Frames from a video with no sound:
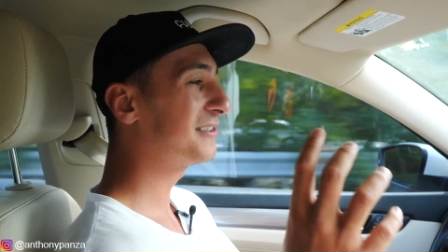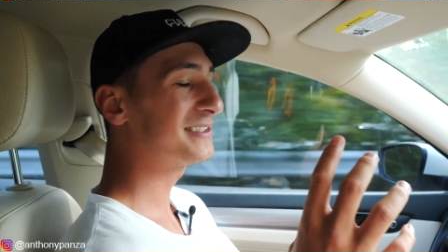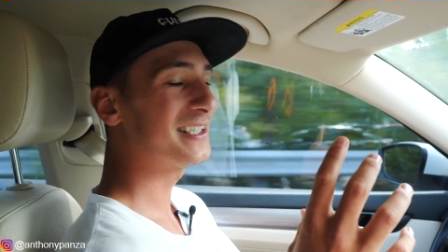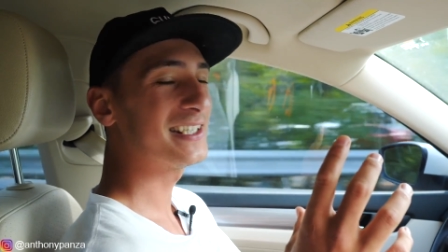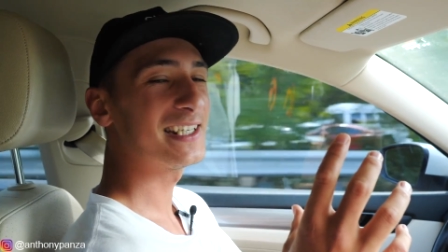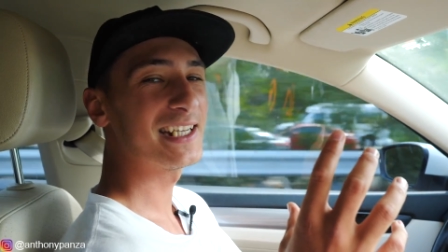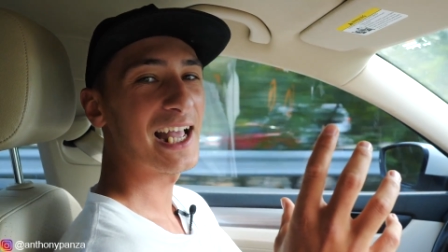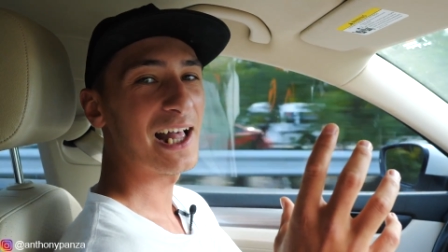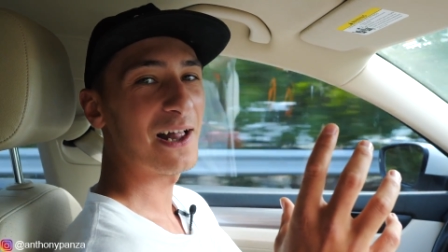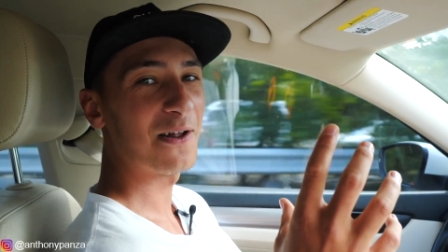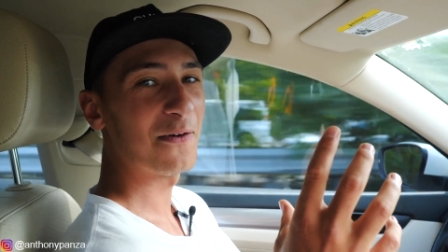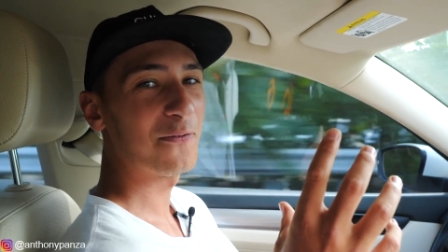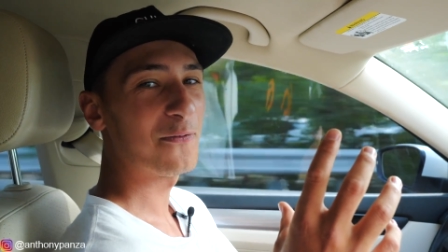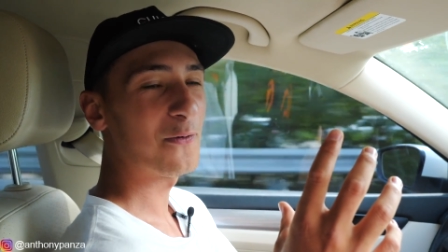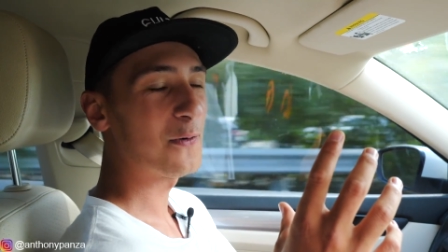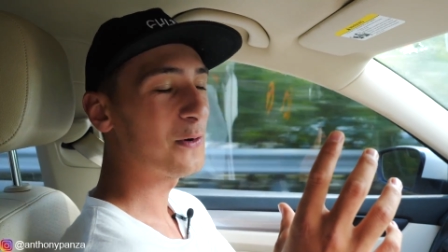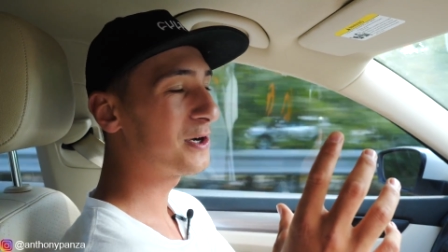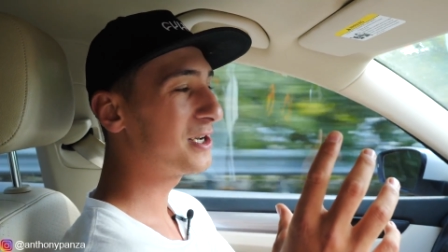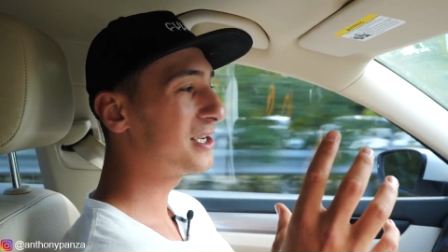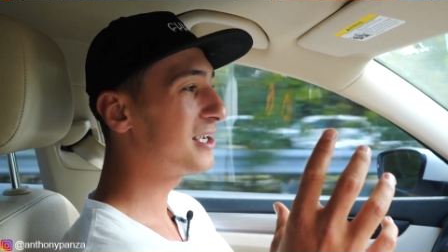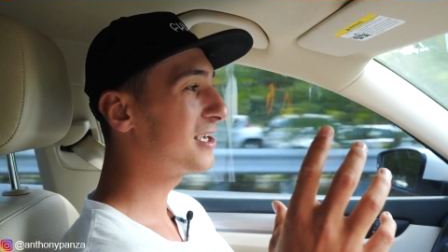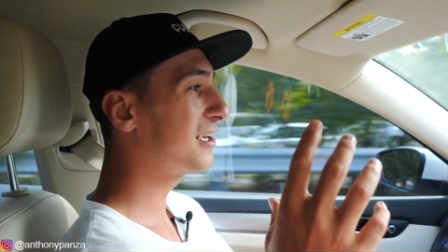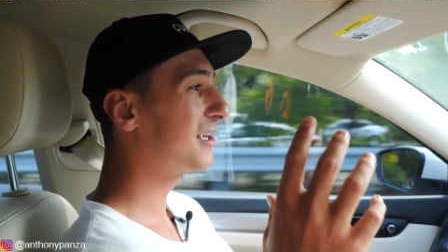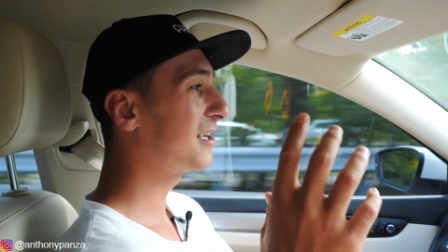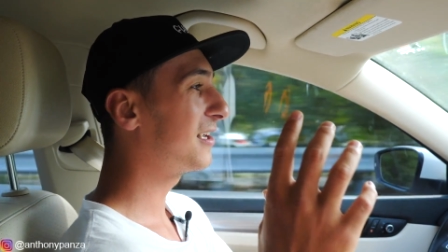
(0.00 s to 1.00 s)
I was in
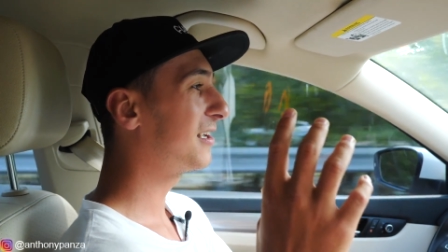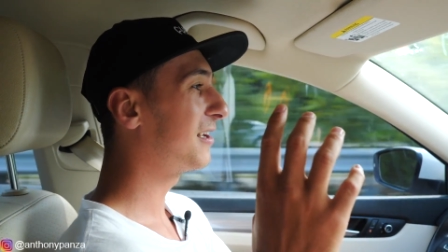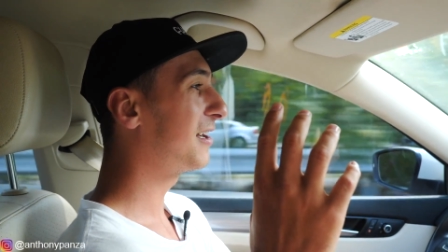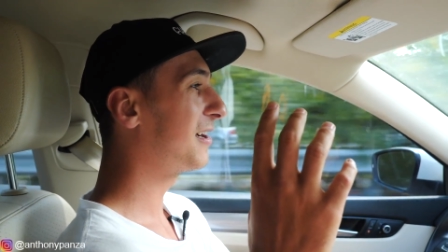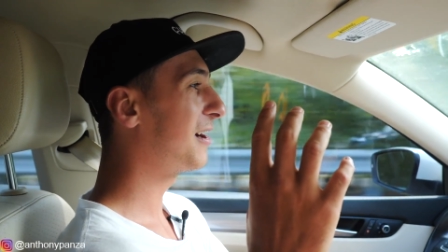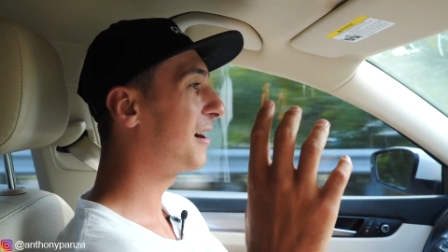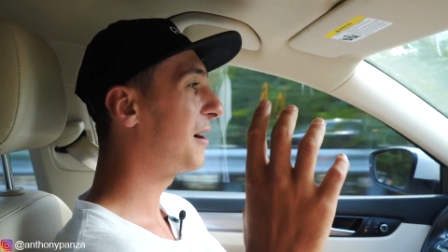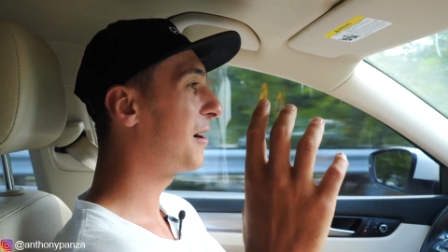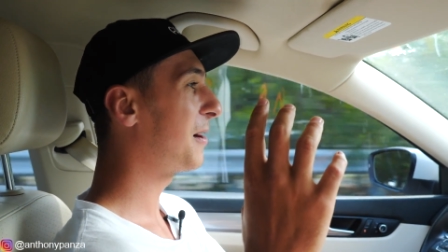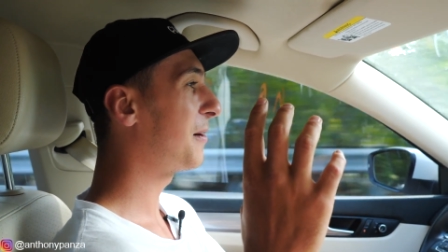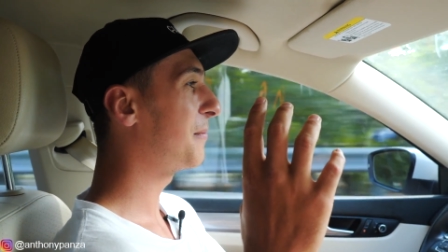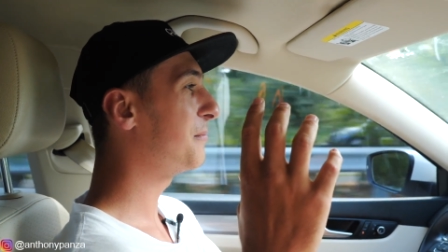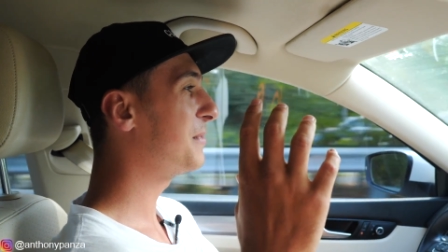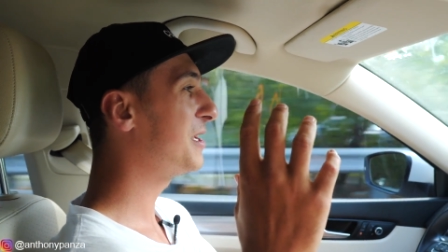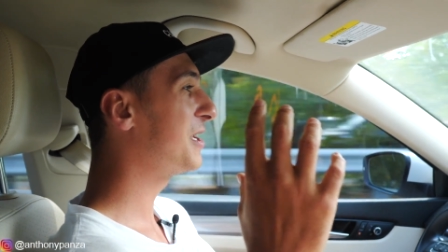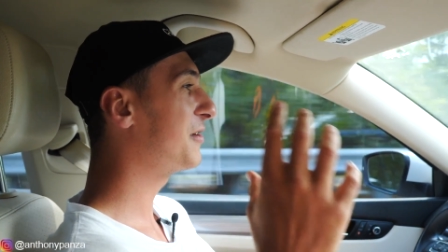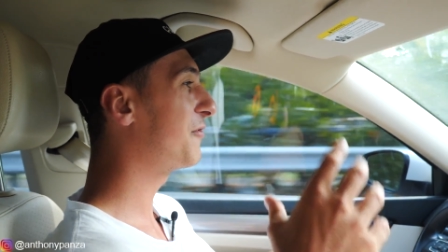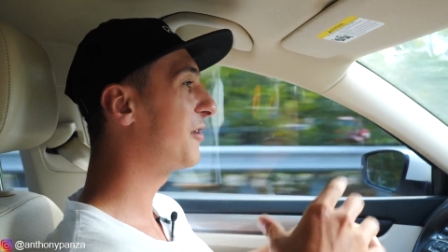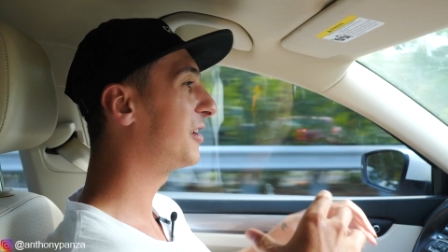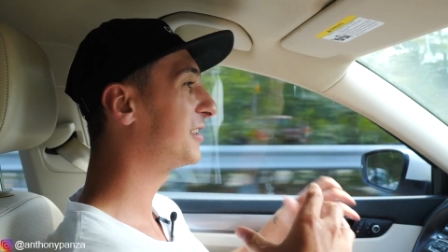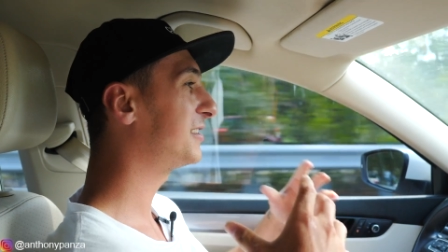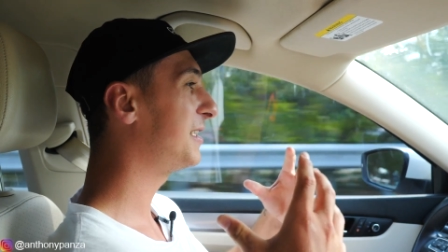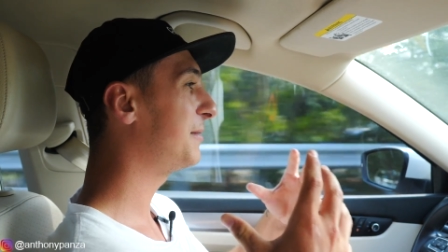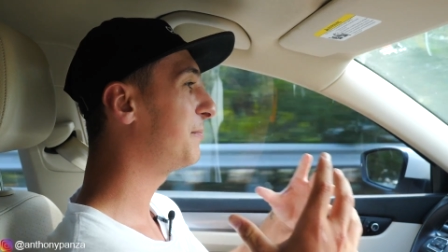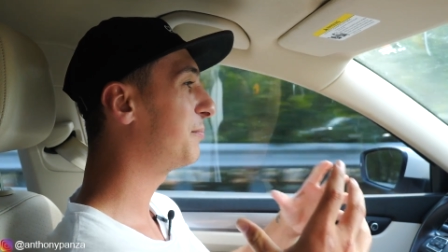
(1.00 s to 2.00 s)
California, me and
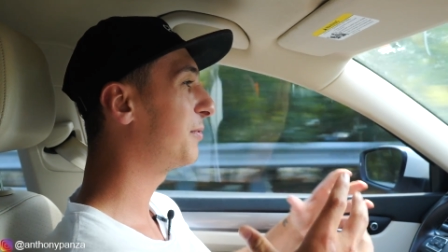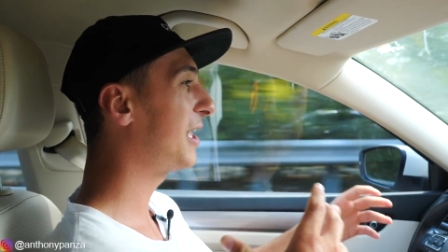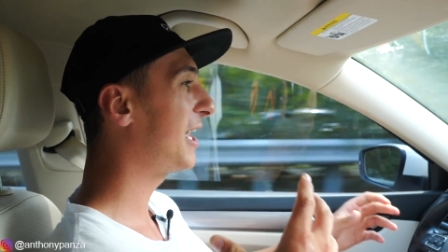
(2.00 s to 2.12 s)
Rusty